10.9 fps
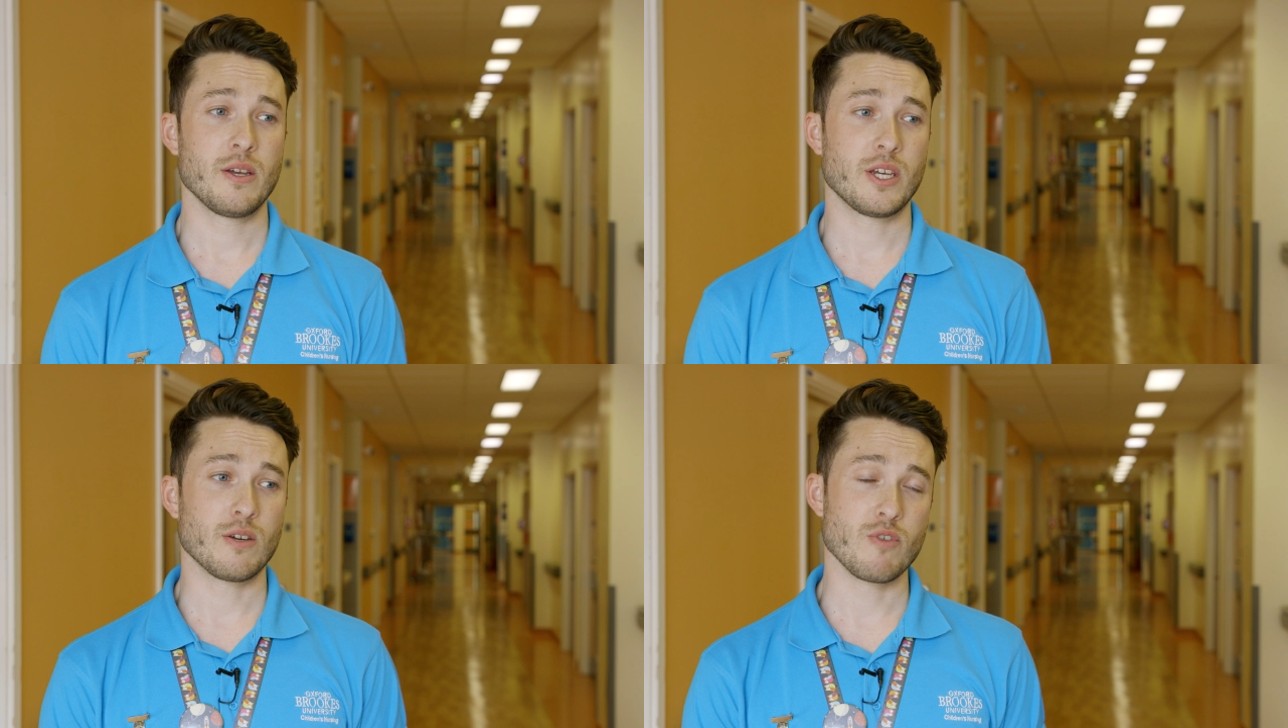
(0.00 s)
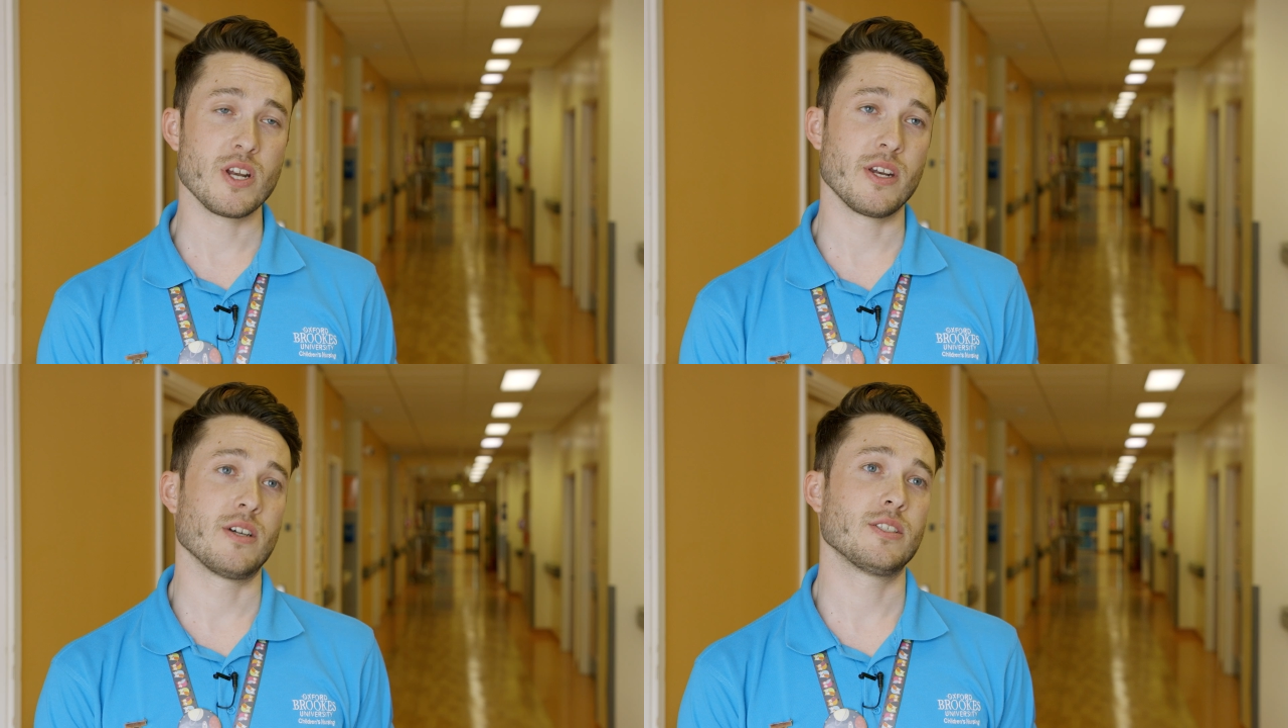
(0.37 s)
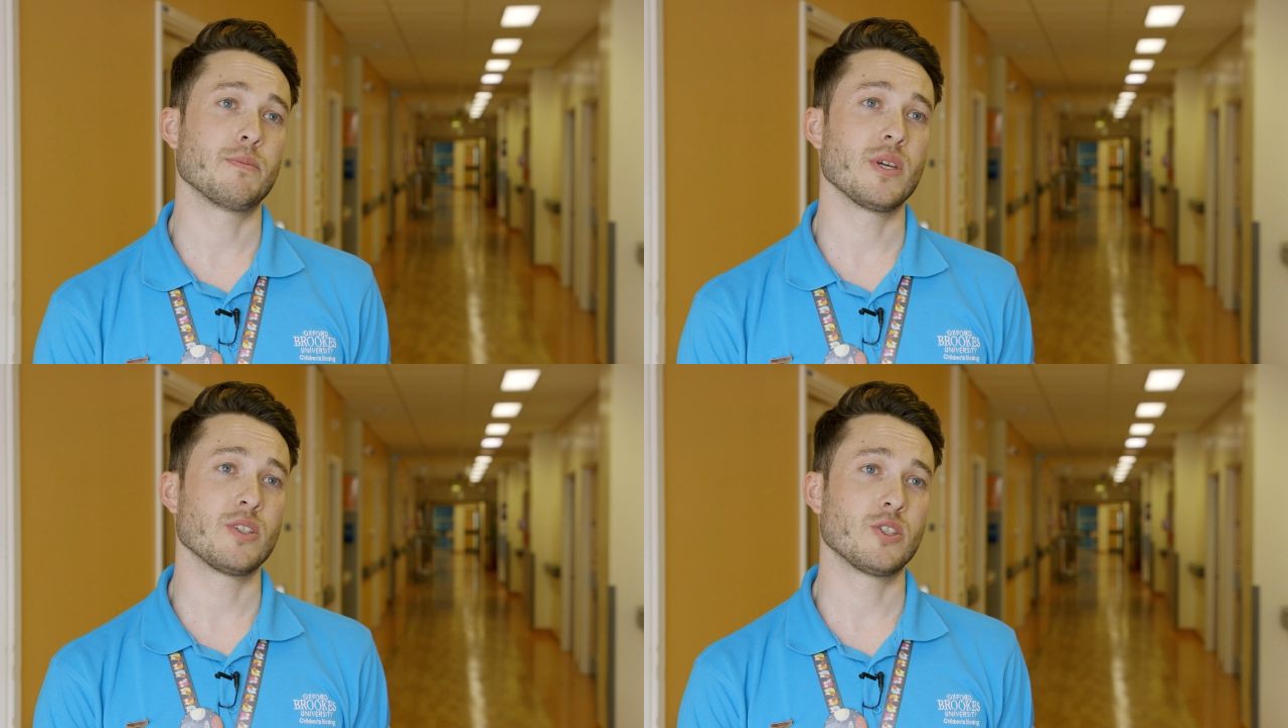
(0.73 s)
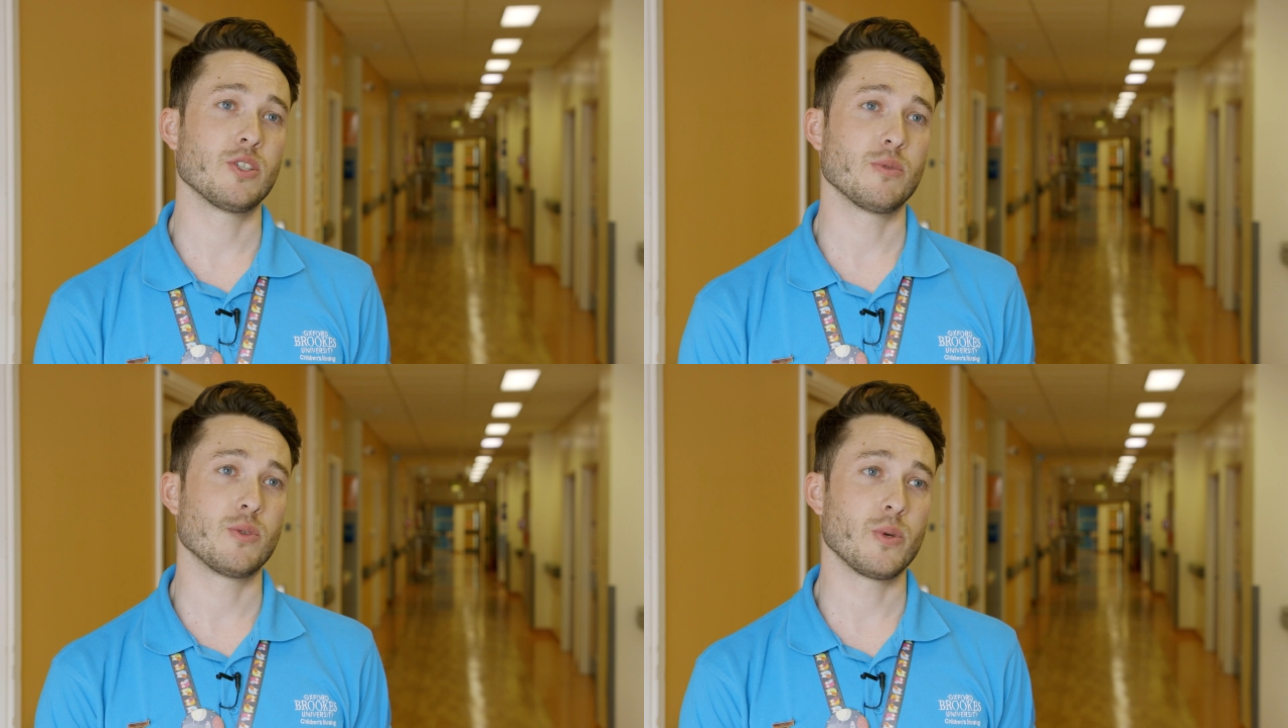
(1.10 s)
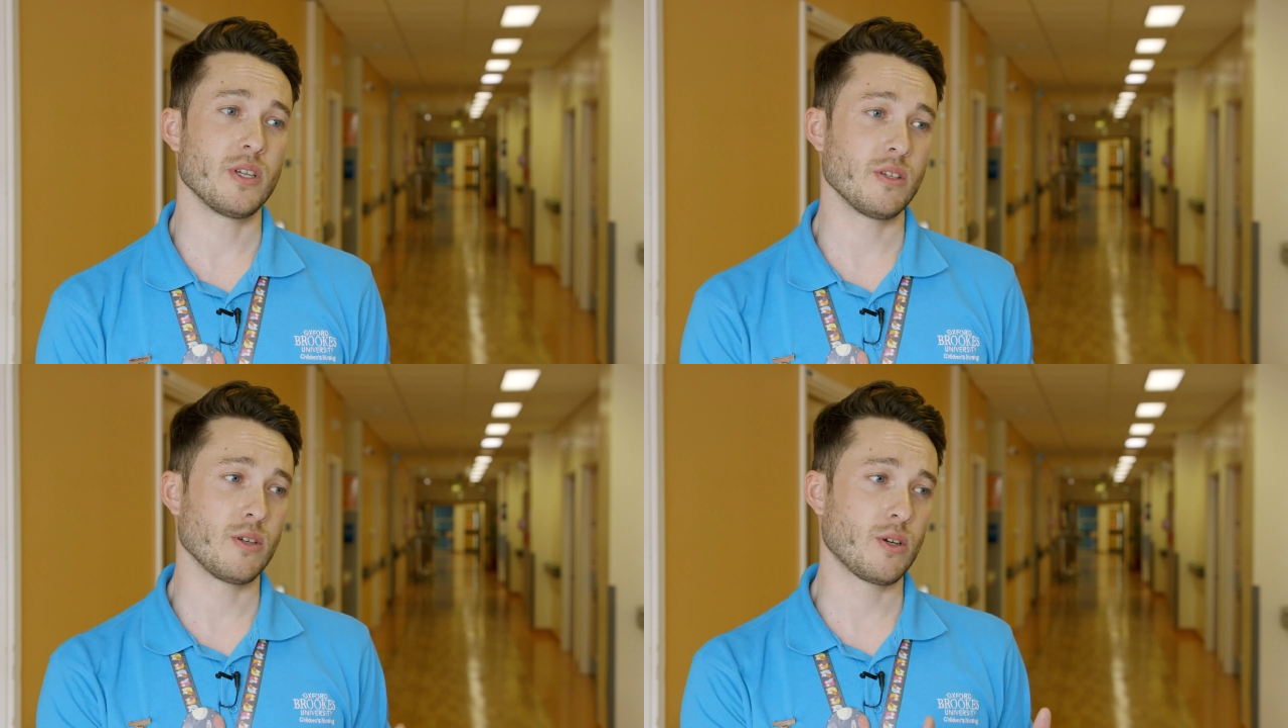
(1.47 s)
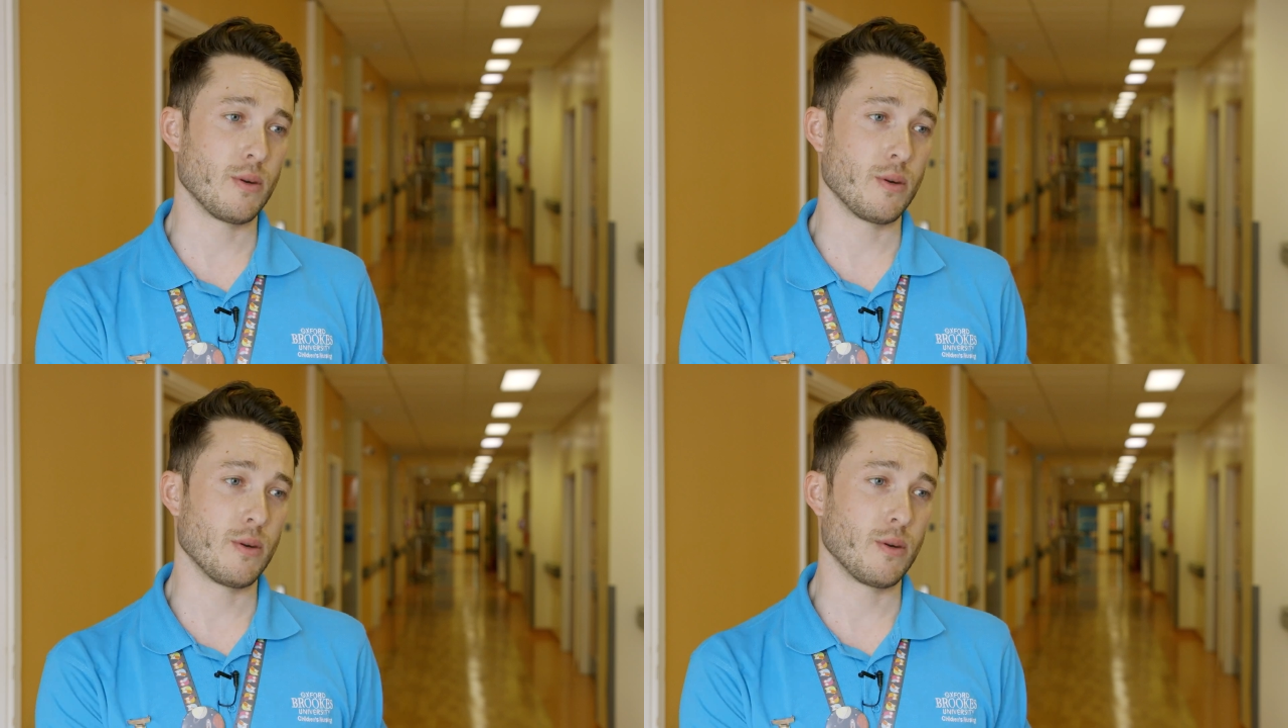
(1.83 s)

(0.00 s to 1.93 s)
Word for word: You get a really nice mixture between